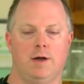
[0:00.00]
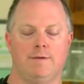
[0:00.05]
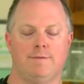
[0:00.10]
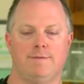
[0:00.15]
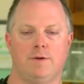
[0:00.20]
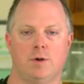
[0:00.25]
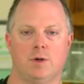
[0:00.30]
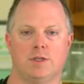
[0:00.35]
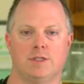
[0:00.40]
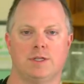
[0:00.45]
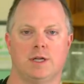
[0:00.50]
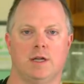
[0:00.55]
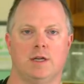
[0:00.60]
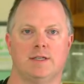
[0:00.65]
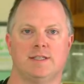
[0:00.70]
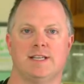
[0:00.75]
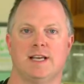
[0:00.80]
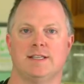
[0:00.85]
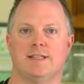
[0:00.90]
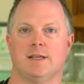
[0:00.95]
focused on
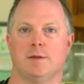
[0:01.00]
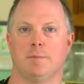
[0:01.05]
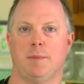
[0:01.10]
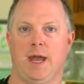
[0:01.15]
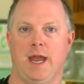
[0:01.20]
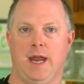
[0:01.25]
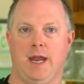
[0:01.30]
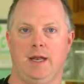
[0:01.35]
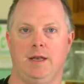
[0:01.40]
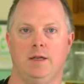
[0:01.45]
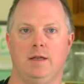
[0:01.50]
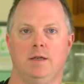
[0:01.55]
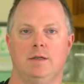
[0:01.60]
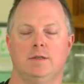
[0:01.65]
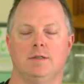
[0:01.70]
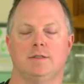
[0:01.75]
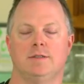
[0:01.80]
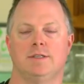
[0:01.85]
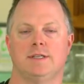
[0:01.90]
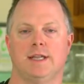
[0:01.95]
assessing pain,
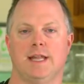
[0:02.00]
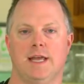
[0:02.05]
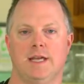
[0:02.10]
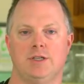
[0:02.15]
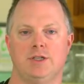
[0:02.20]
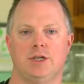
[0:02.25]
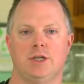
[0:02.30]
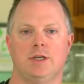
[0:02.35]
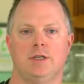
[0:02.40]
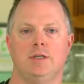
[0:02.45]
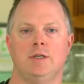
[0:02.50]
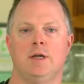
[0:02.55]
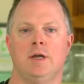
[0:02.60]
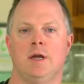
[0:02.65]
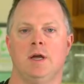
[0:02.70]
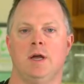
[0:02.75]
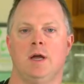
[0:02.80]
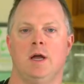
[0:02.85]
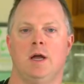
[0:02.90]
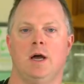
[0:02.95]
sedation,
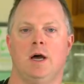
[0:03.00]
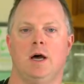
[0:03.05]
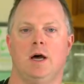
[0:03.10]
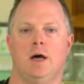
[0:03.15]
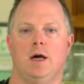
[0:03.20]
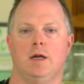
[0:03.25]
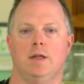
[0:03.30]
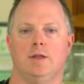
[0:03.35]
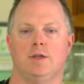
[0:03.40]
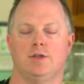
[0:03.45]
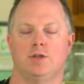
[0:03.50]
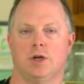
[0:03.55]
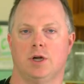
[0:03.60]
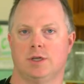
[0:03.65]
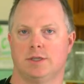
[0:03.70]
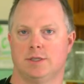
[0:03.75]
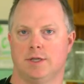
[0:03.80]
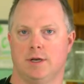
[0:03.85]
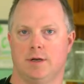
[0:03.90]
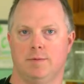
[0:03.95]
the
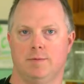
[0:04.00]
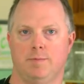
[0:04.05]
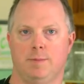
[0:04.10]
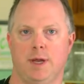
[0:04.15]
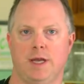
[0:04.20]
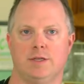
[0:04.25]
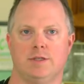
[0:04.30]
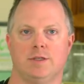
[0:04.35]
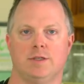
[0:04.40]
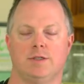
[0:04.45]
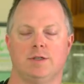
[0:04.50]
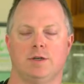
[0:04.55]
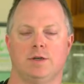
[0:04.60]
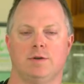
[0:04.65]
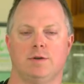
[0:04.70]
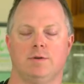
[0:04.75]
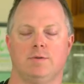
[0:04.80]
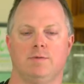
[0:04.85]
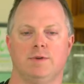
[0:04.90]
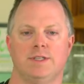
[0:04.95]
drugs that our patients
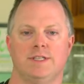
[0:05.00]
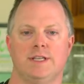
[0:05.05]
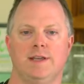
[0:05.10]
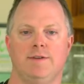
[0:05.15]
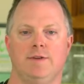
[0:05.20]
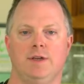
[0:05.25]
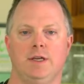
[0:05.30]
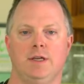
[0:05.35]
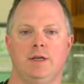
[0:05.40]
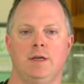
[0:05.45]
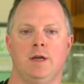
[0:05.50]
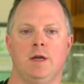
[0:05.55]
are receiving,